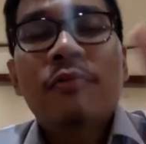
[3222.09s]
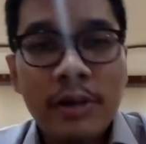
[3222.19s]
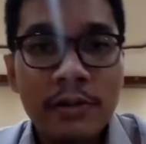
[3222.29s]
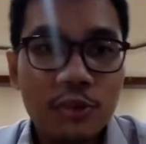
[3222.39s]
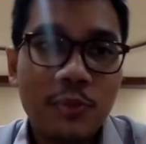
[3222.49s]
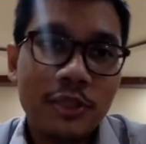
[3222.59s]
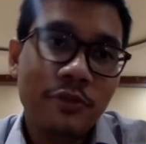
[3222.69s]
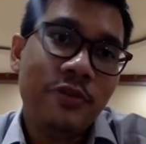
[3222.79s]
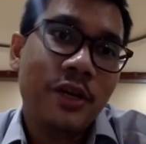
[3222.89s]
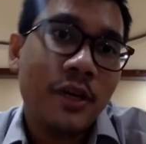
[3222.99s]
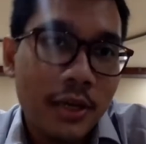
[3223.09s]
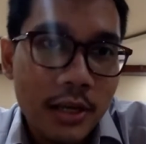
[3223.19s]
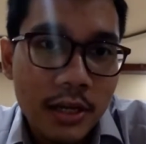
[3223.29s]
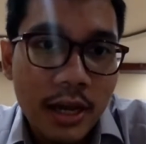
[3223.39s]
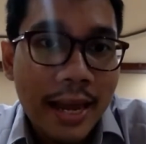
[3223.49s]
very specific
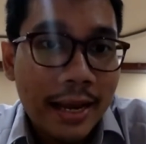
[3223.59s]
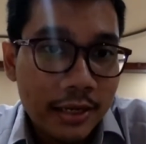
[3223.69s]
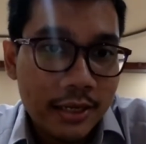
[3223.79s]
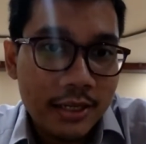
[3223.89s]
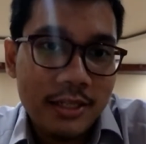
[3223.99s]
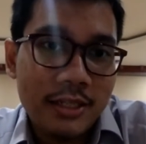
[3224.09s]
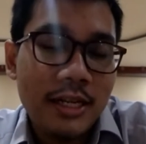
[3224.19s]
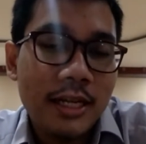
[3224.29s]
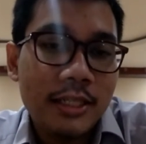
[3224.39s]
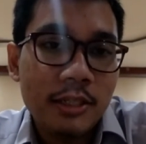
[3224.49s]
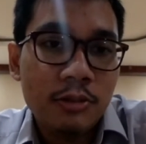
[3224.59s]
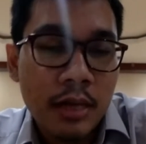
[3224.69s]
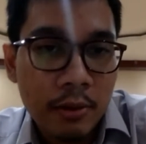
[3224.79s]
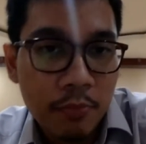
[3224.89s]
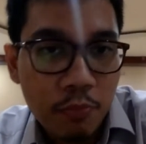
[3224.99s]
act related to
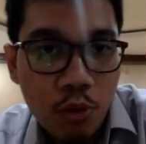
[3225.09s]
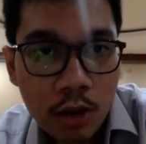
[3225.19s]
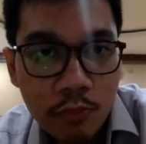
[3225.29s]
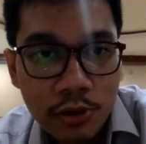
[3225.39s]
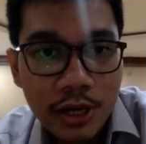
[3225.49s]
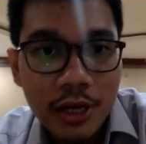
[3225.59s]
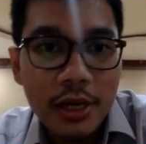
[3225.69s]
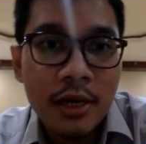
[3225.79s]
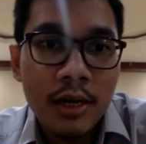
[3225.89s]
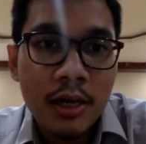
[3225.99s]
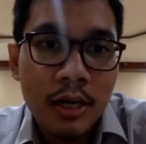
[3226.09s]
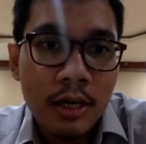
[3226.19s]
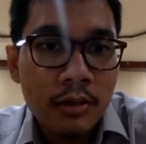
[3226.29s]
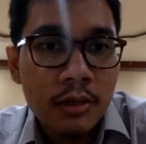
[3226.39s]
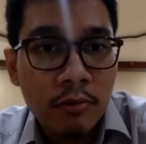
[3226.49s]
like bribery,
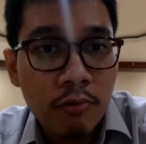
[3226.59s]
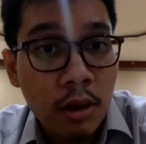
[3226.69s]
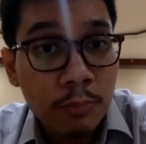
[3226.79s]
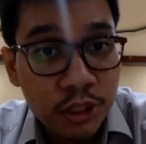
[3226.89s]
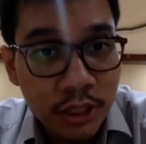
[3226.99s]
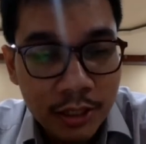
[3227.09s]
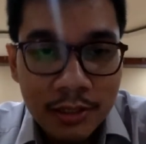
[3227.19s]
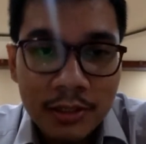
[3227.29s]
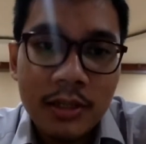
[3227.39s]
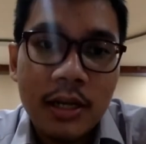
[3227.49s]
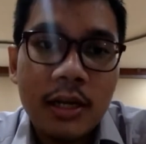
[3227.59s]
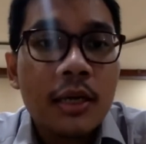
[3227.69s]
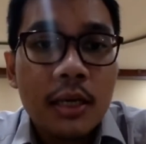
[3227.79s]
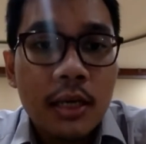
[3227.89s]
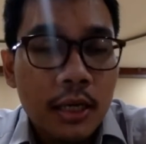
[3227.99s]
uh, corruption. Yeah. Yes.